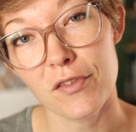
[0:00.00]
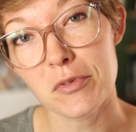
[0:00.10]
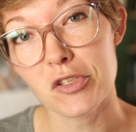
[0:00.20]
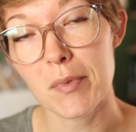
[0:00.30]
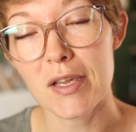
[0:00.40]
of
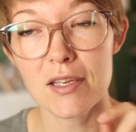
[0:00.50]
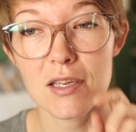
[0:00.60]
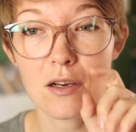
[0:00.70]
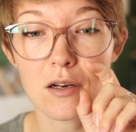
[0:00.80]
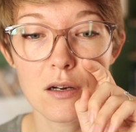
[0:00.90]
them took me a
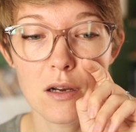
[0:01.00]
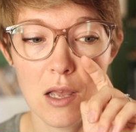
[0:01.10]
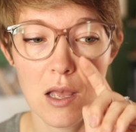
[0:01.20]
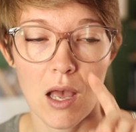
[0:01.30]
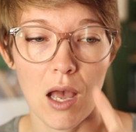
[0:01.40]
year.
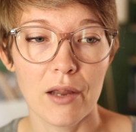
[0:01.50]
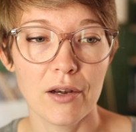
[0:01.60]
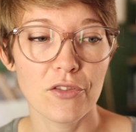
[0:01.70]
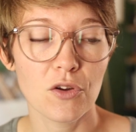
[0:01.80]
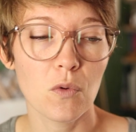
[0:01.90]

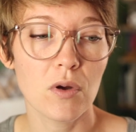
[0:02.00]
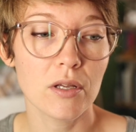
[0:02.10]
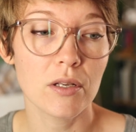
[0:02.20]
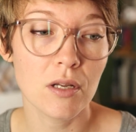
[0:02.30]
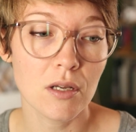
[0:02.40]
Another
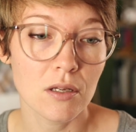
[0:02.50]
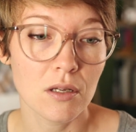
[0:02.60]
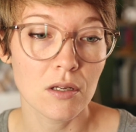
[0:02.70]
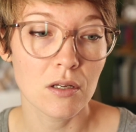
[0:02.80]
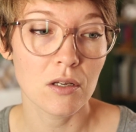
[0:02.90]
one
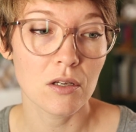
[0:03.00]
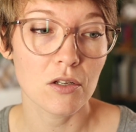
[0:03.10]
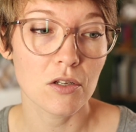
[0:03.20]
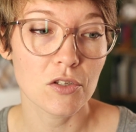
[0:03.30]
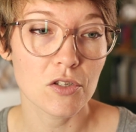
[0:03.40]

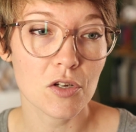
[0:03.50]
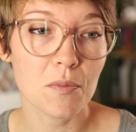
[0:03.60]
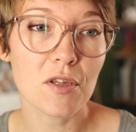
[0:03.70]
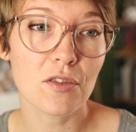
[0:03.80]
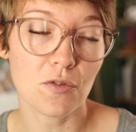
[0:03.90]

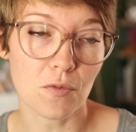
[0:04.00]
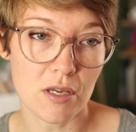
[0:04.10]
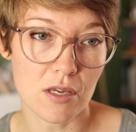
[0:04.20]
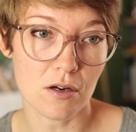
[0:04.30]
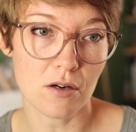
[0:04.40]
took me
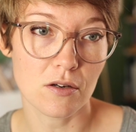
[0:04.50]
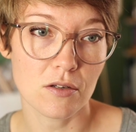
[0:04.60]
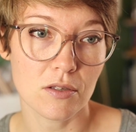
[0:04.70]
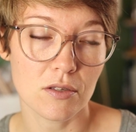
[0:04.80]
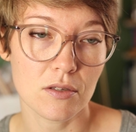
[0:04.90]
3
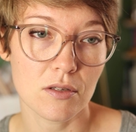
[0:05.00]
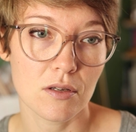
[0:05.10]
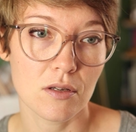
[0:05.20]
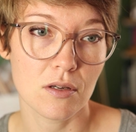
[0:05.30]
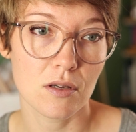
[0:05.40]
years.
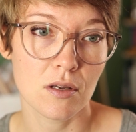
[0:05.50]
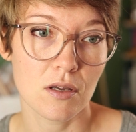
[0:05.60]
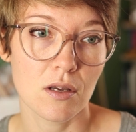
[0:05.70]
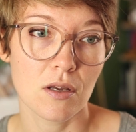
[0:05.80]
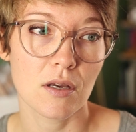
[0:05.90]

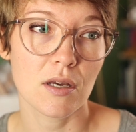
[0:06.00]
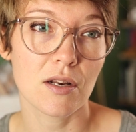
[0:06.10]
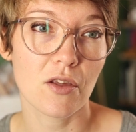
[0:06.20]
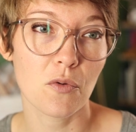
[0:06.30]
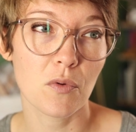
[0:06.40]

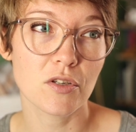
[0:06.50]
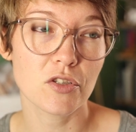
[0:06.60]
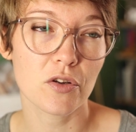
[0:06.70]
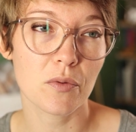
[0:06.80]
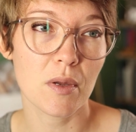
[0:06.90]
Another one
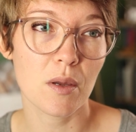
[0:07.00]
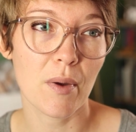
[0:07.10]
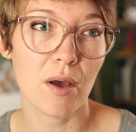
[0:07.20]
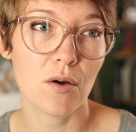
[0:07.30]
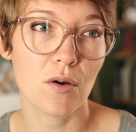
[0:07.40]
took me
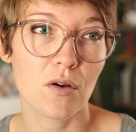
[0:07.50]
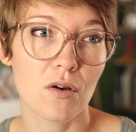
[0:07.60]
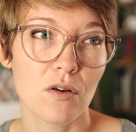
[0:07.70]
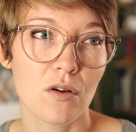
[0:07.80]
about